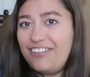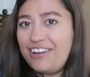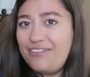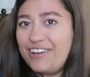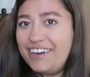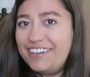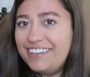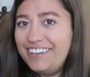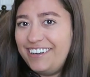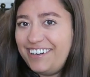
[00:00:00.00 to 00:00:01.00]
very weird,
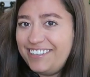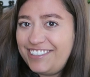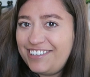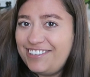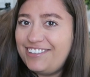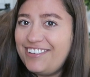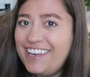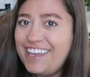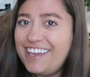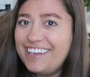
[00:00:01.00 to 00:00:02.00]
aren't you,
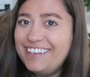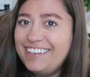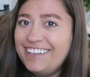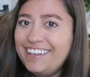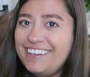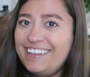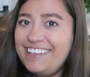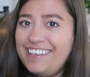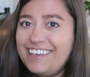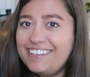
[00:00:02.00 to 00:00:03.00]
sweetie?
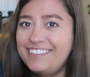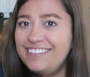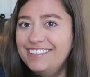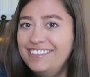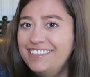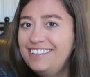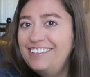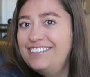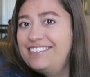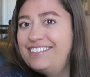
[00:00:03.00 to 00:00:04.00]
Yes,
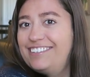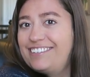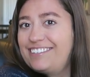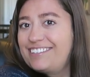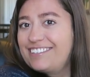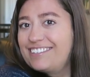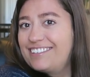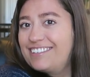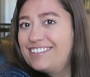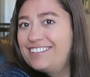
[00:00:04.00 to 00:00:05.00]
you're
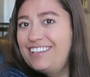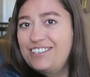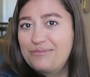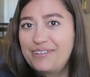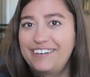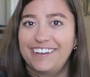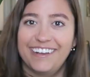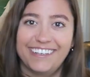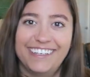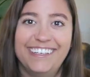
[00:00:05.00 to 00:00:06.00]
such a weird dog.
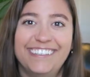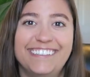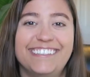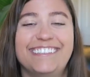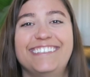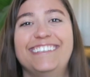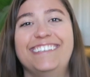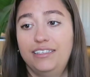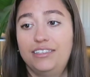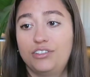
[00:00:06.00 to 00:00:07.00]

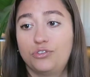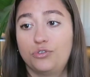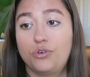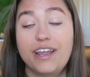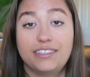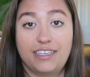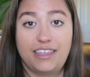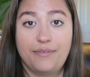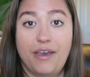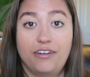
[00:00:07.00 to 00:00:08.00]
It's crazy
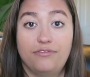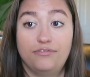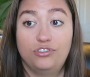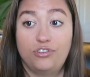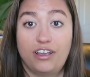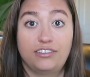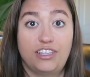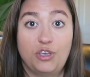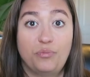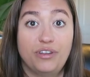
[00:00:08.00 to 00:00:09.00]
the amount of drugs
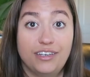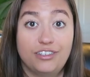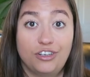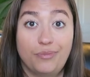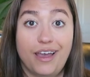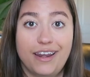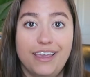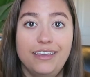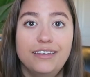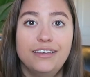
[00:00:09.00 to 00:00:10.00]
that you put into your
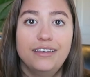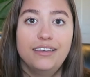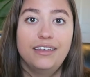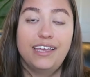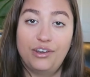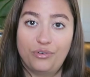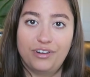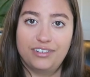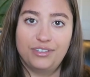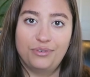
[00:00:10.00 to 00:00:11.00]
body in
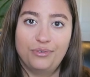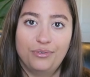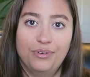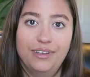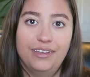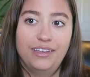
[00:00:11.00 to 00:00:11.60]
order to